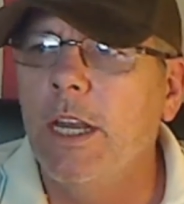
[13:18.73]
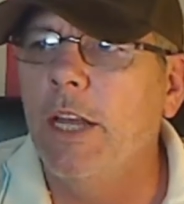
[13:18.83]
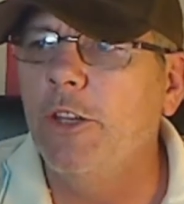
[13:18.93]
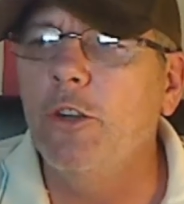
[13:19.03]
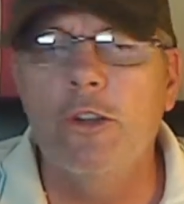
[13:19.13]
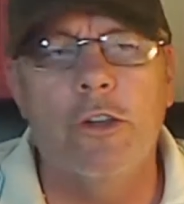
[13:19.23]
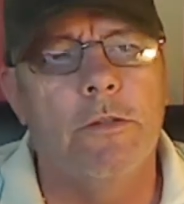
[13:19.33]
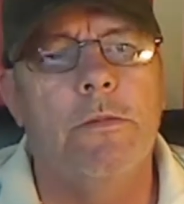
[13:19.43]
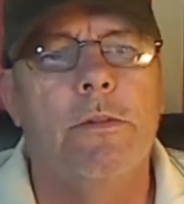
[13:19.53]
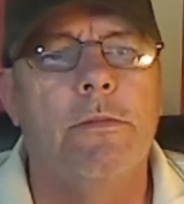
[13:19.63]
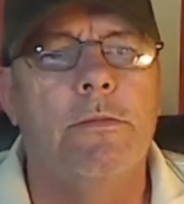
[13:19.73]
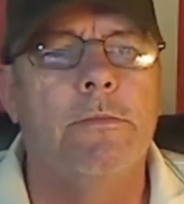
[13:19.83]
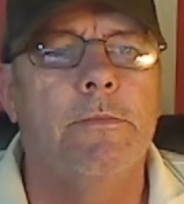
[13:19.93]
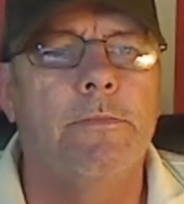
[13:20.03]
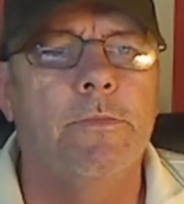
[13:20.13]
And YouTube,
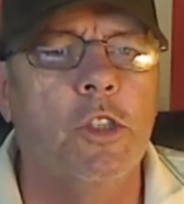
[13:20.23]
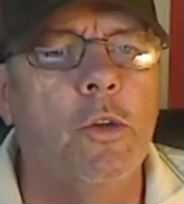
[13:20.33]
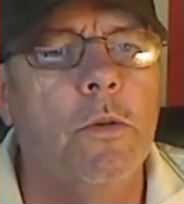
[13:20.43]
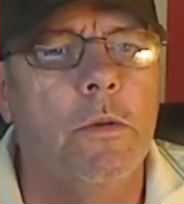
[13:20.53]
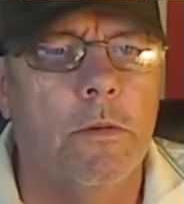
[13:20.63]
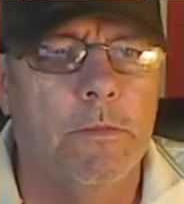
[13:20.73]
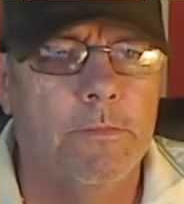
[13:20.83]
Google.